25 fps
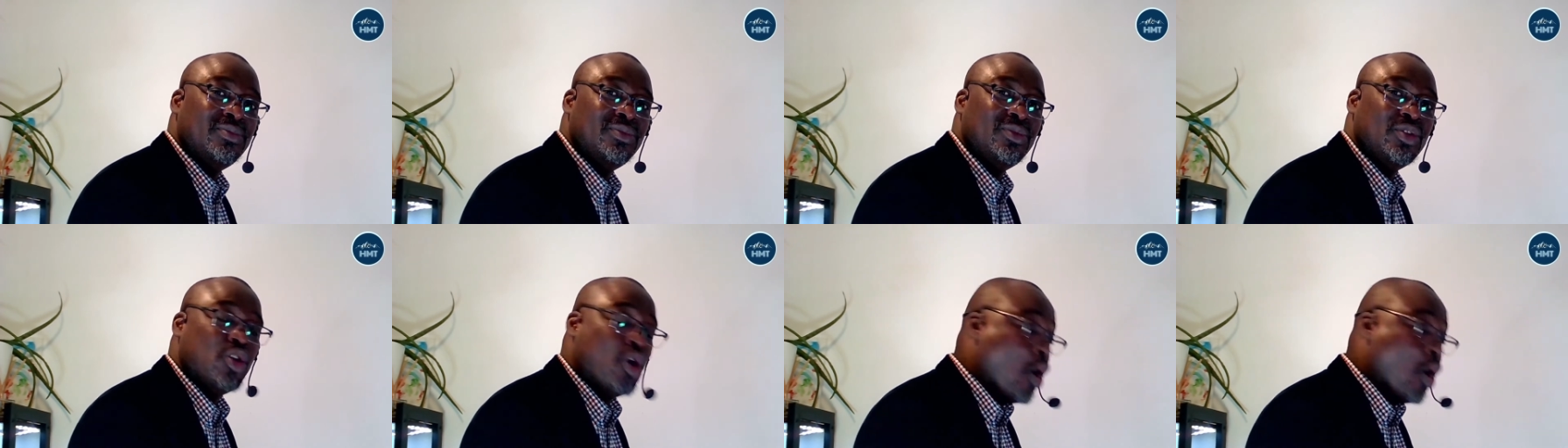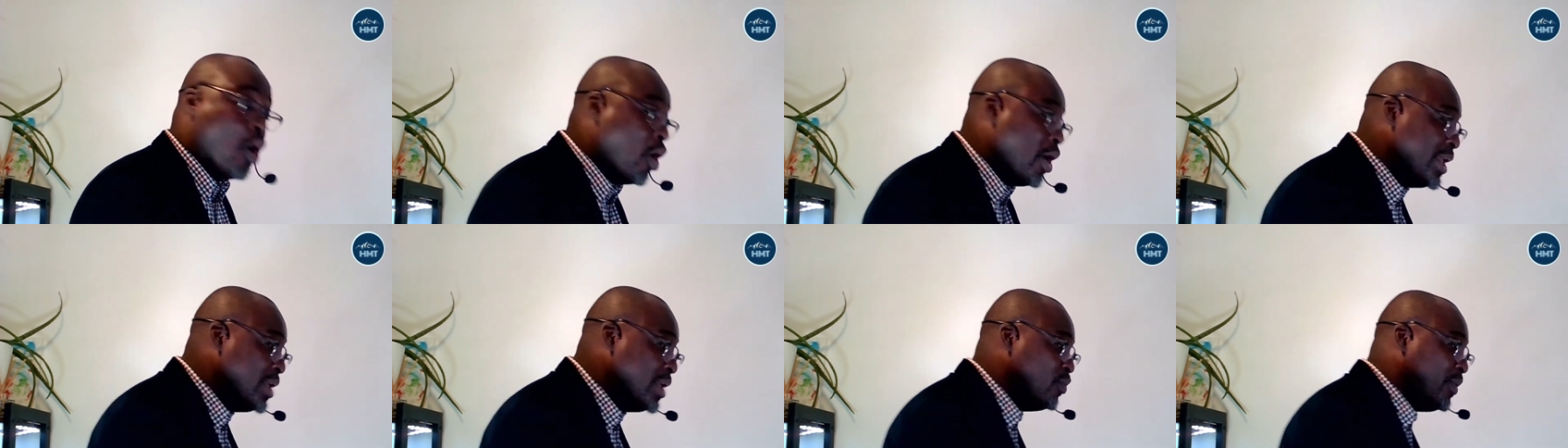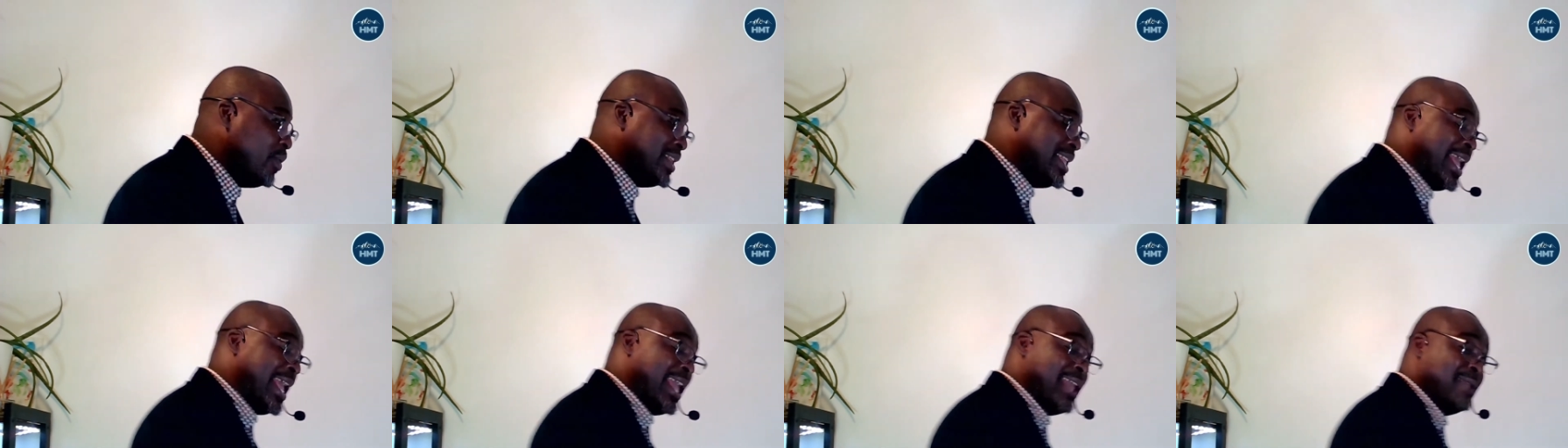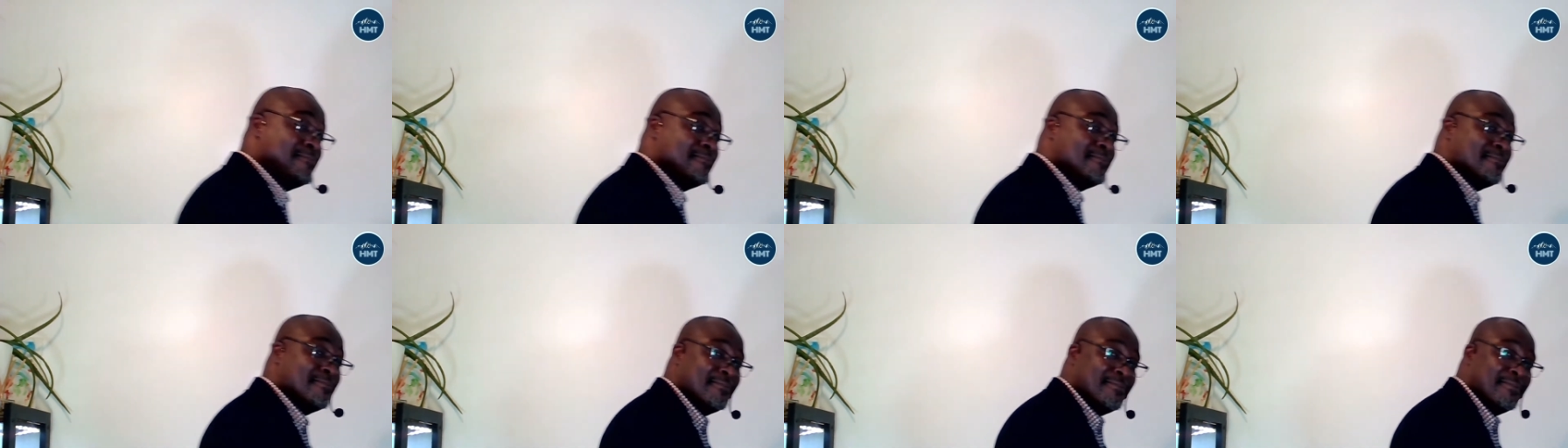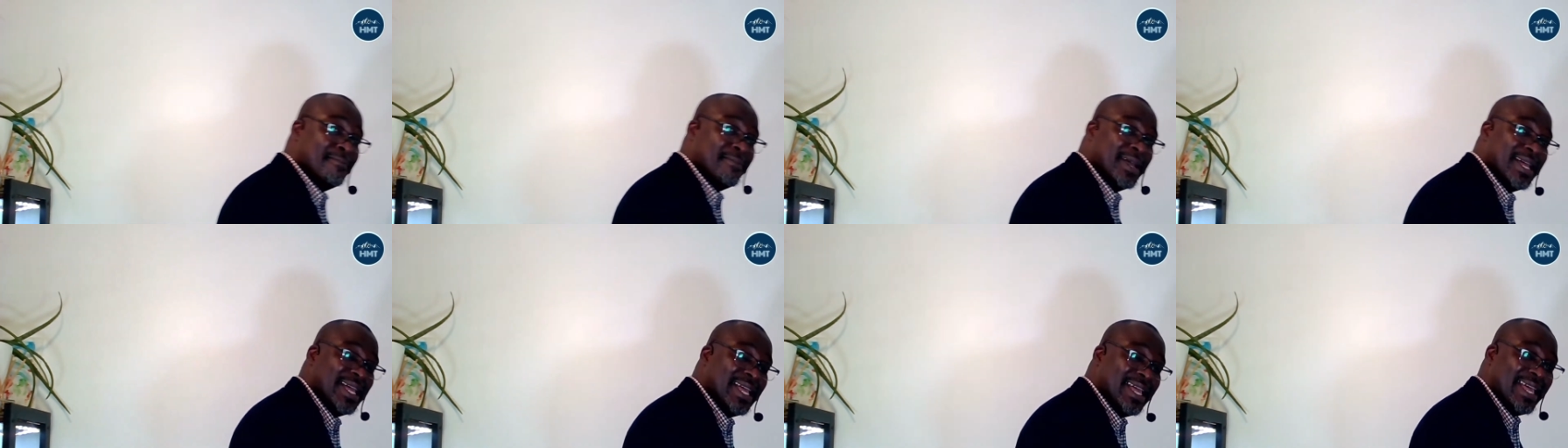Going with him,
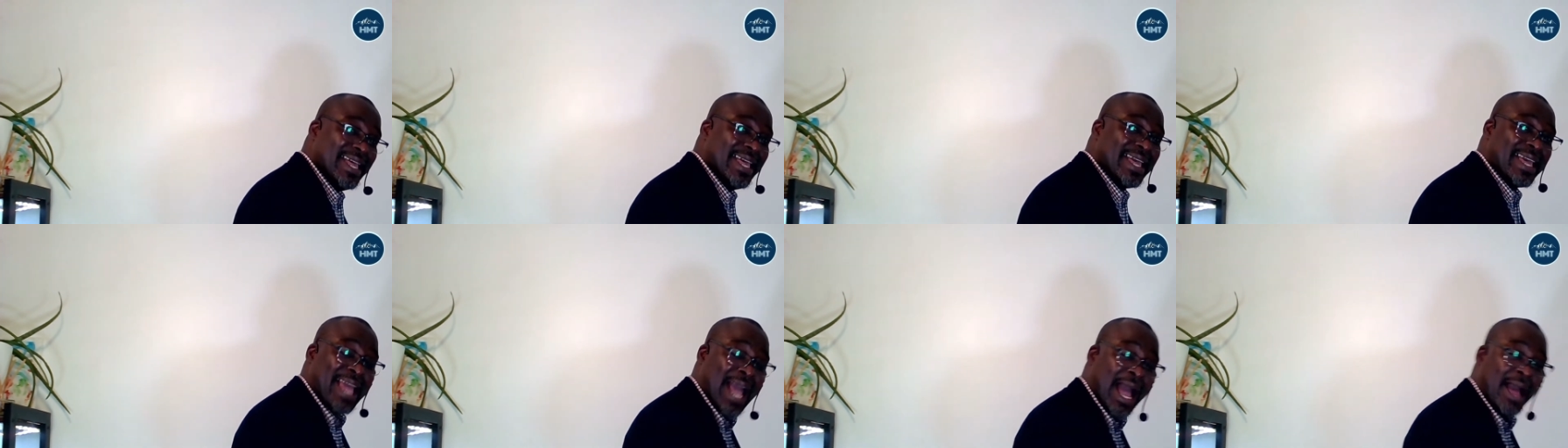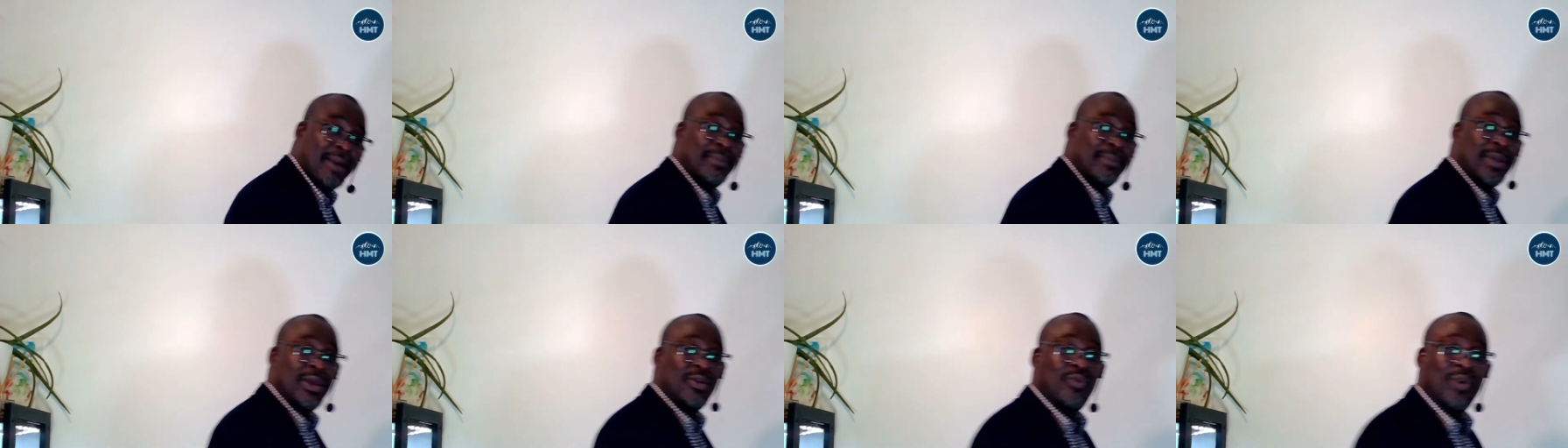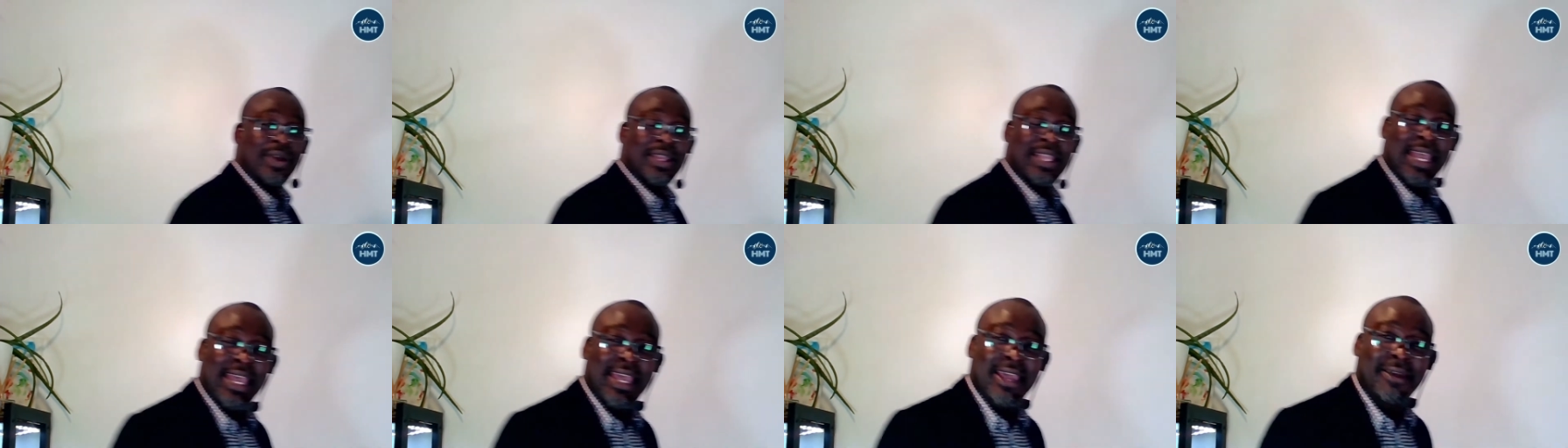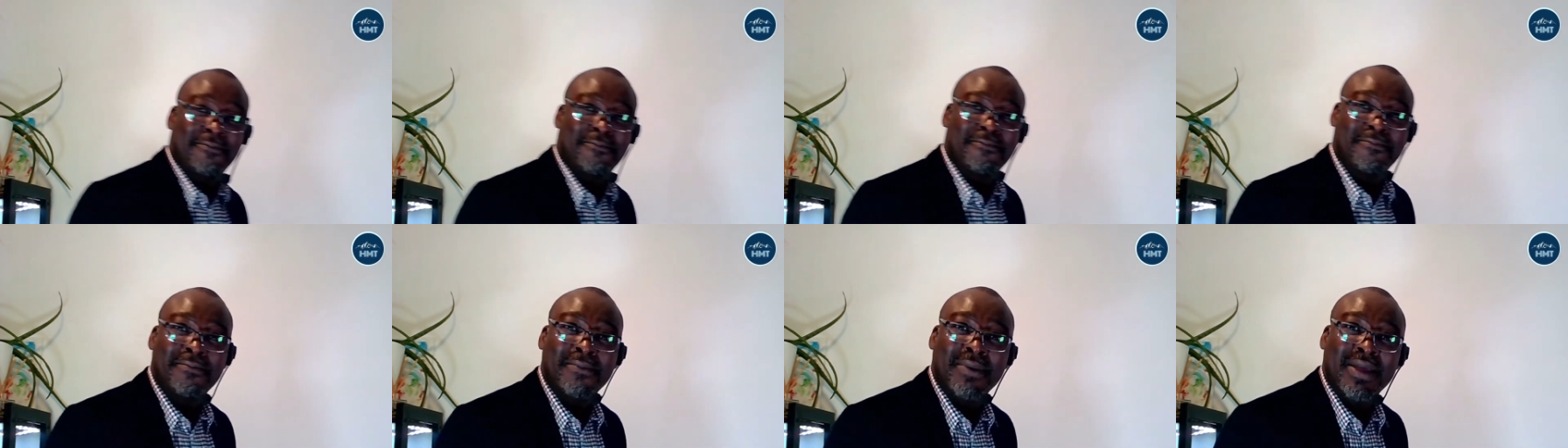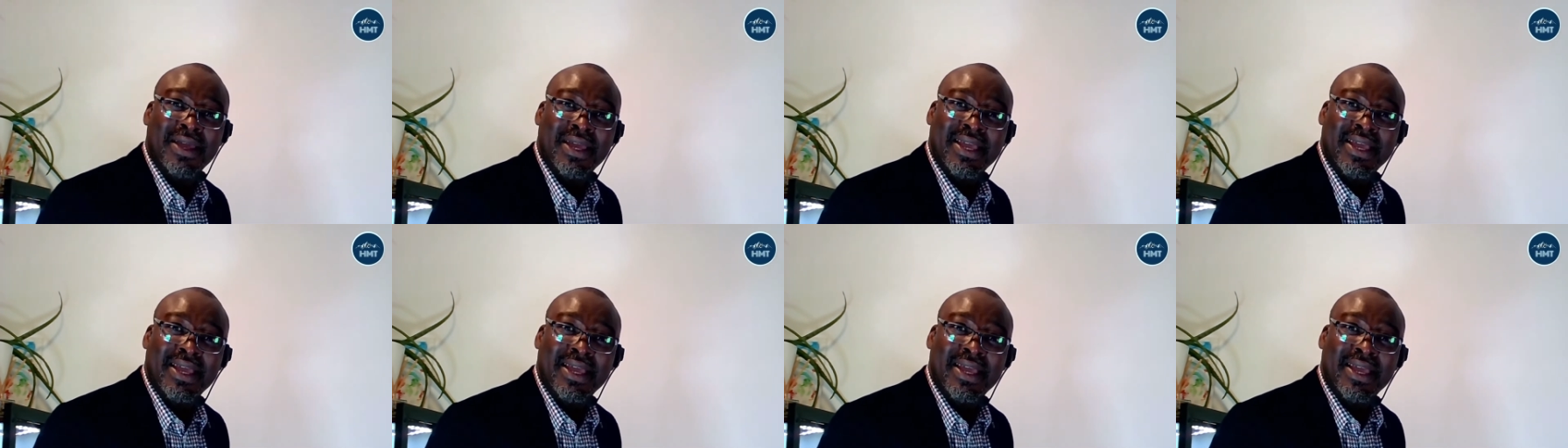coming with him,